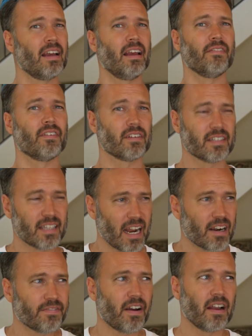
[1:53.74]
if you're
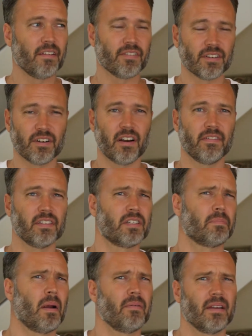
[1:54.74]
terrified, if you're nervous,
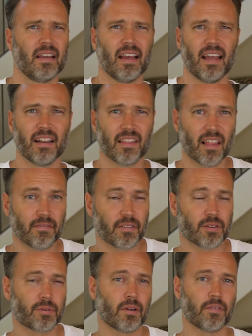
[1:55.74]
you're probably at a level
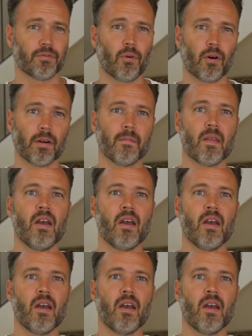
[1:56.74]
3 or 4.